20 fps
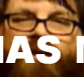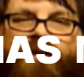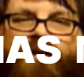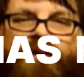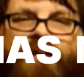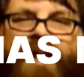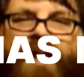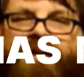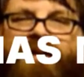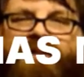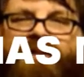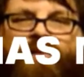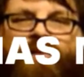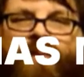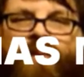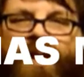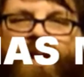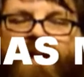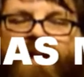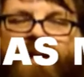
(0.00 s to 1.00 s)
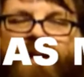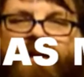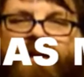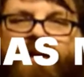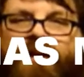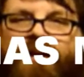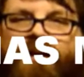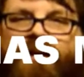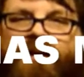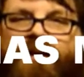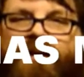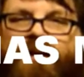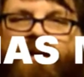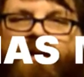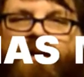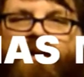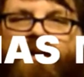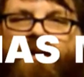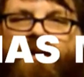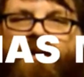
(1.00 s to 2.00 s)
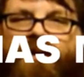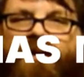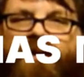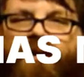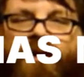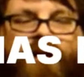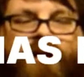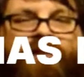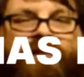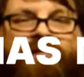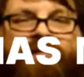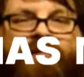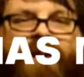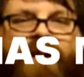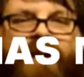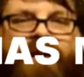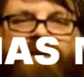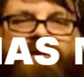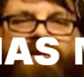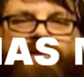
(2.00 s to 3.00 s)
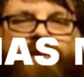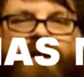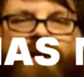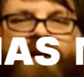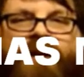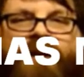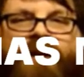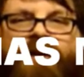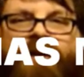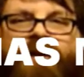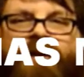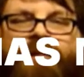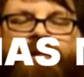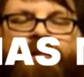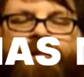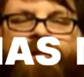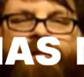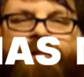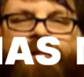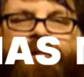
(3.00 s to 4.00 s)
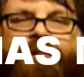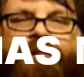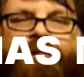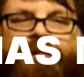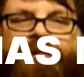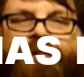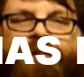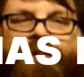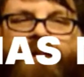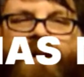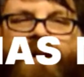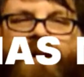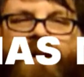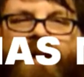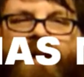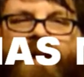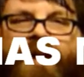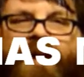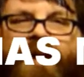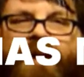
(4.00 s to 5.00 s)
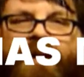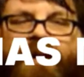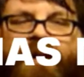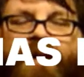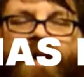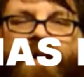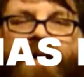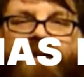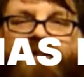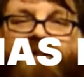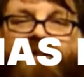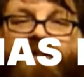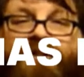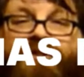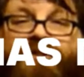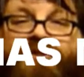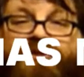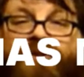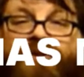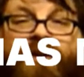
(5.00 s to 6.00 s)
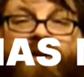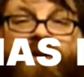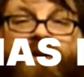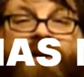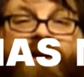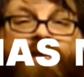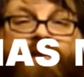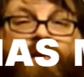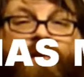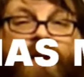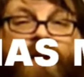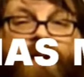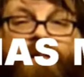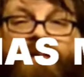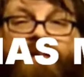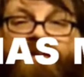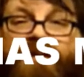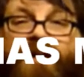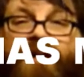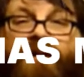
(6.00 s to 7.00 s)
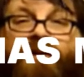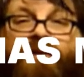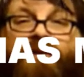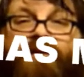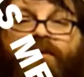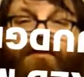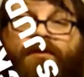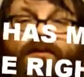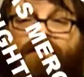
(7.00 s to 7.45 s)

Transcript: man is wicked, all of man is wicked, and God is going to destroy it and wipe us out.